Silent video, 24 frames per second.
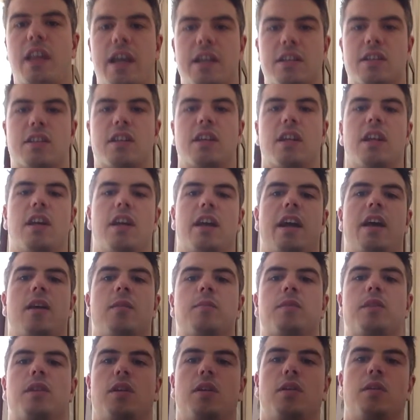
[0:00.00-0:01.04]
That's going to
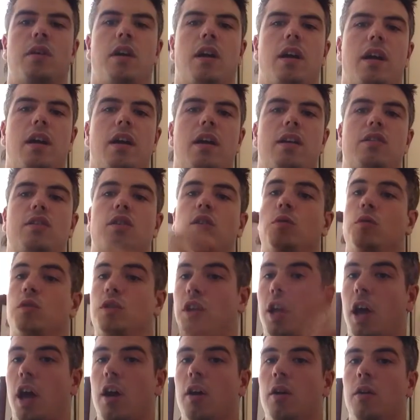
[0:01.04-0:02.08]
help to
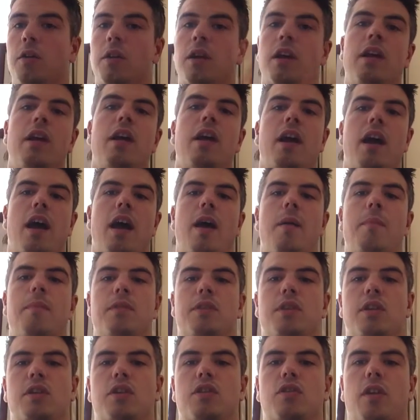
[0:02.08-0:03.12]
tone,
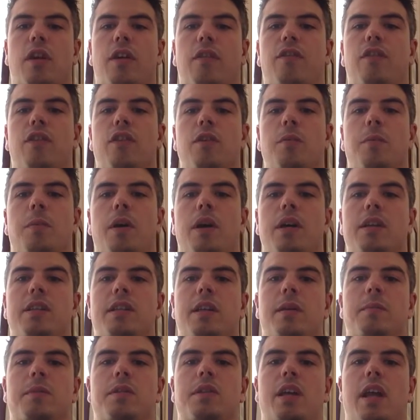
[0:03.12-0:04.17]
to strengthen your
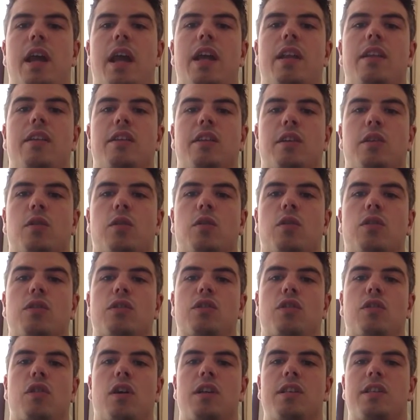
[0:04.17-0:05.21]
biceps and your
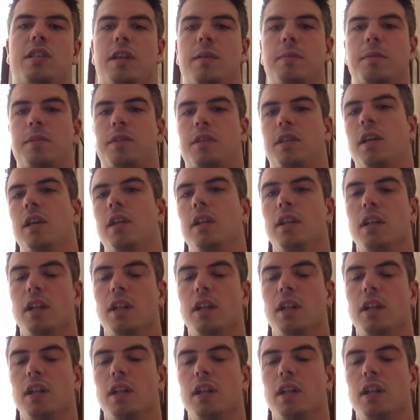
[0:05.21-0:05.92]
triceps.